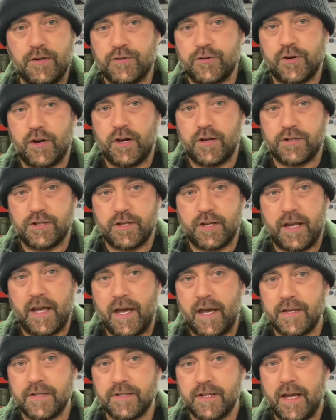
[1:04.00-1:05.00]
trying to
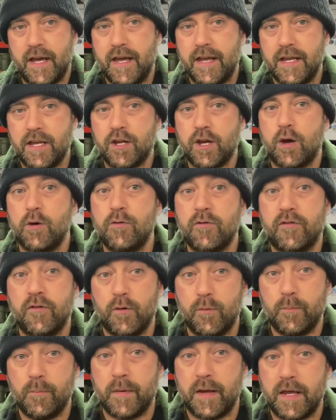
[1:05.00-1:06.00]
get a
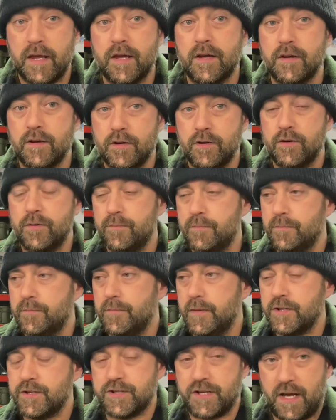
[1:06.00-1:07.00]
GoFundMe um,
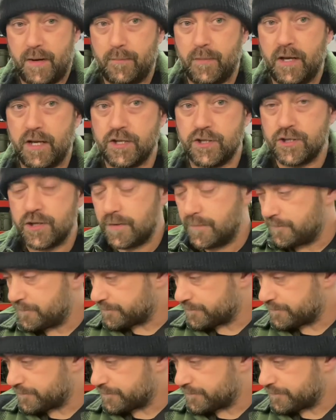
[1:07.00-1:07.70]
established.